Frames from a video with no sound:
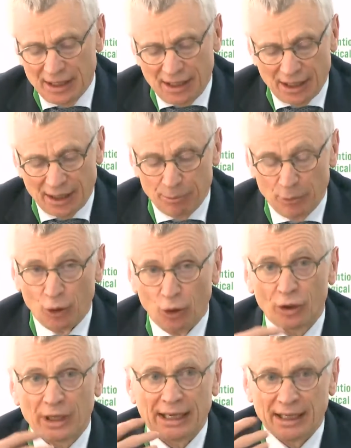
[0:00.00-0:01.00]

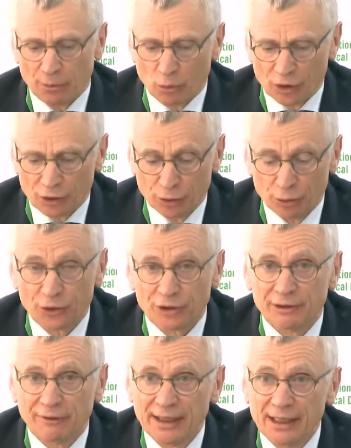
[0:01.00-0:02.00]
looking at what tools
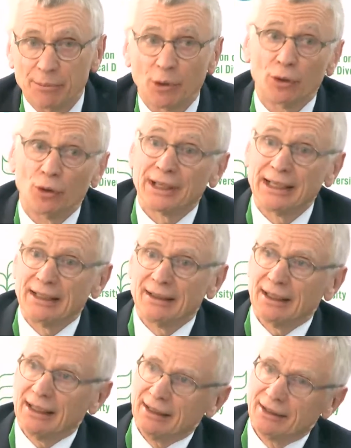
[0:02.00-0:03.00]
are available,
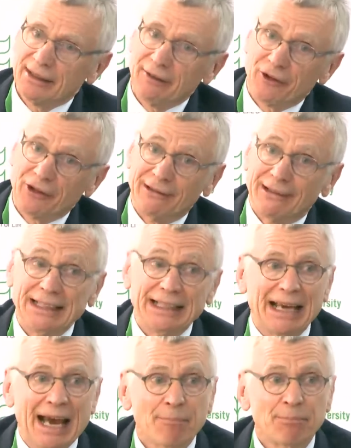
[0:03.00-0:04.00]
looking at if there are any
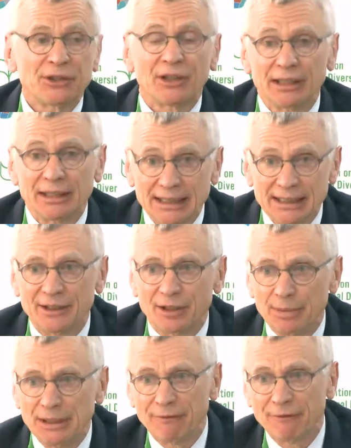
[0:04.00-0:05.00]
gaps that need to
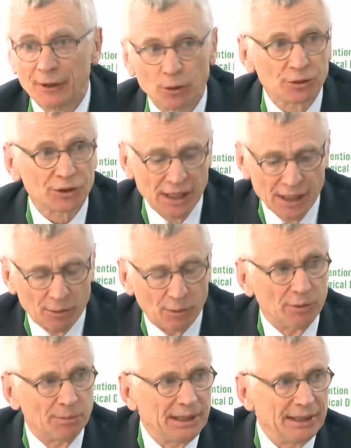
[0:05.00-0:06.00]
be filled,
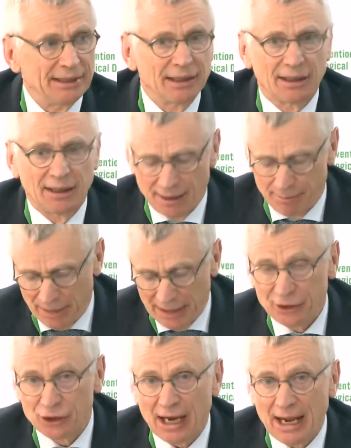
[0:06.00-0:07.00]
will be a
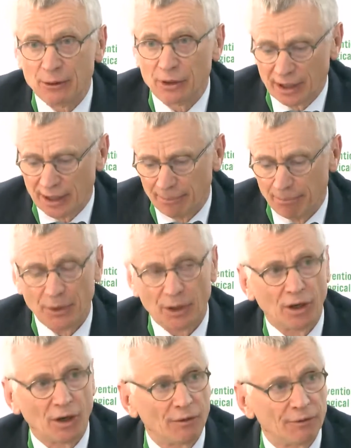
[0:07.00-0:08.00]
major outcome
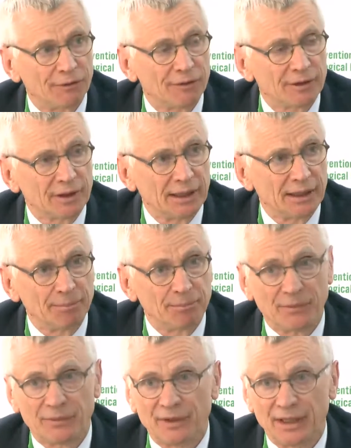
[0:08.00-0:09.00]
of
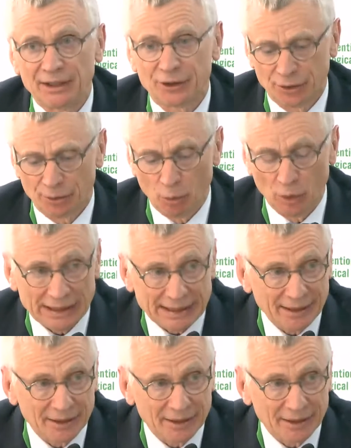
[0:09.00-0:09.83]
this week.